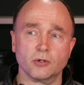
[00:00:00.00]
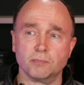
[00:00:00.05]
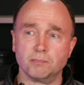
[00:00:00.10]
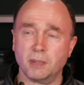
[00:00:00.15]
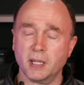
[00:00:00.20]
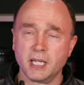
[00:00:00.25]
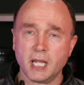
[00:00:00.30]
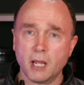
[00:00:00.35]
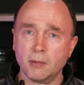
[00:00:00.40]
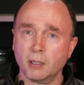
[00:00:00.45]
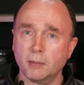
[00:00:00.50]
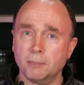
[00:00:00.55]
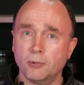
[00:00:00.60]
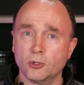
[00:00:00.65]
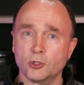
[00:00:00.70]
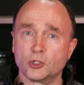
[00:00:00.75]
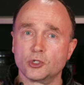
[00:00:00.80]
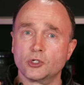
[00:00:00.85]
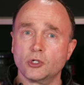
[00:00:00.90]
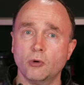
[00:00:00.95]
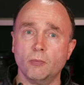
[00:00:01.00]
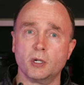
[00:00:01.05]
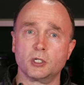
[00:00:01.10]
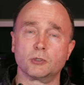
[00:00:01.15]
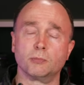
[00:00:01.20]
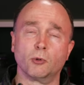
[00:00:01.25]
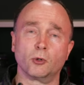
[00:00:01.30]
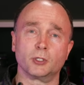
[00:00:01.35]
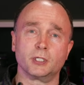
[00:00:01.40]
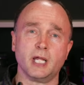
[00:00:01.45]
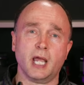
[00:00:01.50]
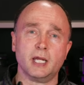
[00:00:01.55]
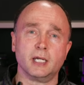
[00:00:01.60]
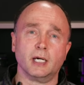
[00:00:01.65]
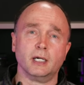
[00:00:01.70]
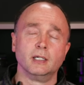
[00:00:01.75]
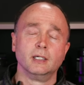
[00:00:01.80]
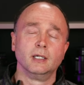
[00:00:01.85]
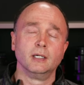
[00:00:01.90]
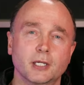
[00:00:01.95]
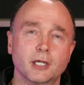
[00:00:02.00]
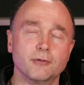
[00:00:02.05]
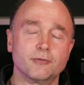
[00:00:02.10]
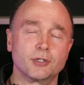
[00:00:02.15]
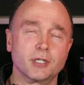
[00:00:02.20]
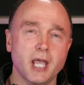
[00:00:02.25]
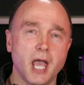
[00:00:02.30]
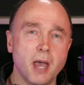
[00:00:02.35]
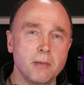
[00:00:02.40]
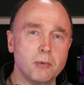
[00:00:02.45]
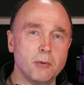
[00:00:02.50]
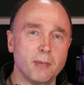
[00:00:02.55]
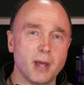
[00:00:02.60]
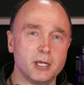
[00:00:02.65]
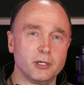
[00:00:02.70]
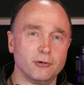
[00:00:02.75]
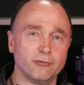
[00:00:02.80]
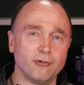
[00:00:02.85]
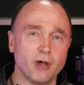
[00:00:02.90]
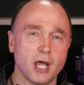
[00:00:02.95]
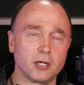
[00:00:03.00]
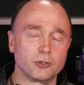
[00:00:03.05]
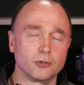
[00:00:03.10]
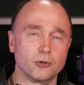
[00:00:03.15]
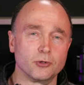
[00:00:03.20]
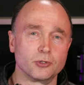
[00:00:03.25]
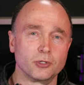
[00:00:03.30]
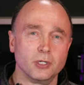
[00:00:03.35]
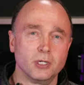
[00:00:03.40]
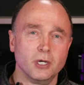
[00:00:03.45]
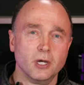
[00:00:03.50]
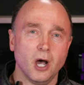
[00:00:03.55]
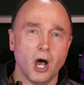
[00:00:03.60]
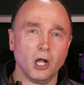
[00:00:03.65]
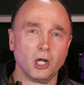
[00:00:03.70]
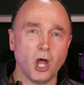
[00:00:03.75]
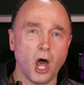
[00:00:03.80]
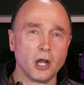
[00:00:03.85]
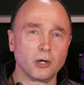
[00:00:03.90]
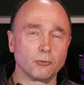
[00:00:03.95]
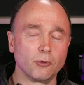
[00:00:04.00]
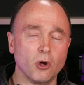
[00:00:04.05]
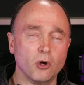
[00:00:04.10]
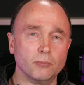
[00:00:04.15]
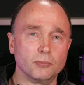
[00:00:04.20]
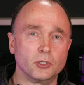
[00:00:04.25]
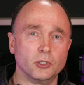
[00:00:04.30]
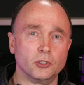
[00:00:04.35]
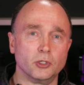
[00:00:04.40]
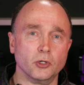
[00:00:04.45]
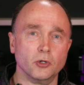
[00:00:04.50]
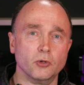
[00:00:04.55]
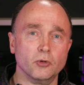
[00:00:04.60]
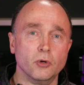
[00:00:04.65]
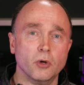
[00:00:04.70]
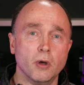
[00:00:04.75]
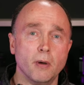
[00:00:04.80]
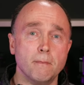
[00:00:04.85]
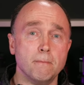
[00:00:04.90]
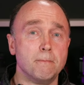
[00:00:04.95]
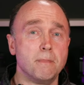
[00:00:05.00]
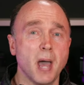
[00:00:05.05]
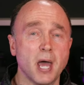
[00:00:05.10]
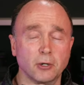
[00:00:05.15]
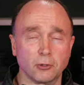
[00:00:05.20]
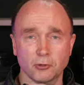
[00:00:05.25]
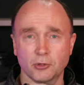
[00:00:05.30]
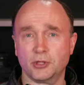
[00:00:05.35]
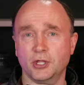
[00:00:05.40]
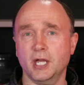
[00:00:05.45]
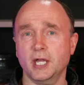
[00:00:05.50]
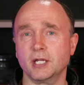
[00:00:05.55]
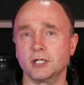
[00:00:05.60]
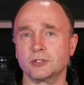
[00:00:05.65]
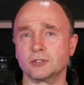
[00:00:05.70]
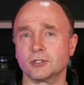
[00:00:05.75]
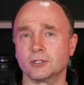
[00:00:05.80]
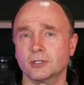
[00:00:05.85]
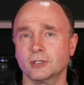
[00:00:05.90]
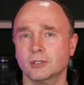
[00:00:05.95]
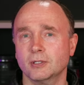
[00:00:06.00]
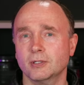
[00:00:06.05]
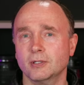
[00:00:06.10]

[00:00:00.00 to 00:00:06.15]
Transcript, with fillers: Being able to push so much more data gives camera manufacturers a lot of room to do better things,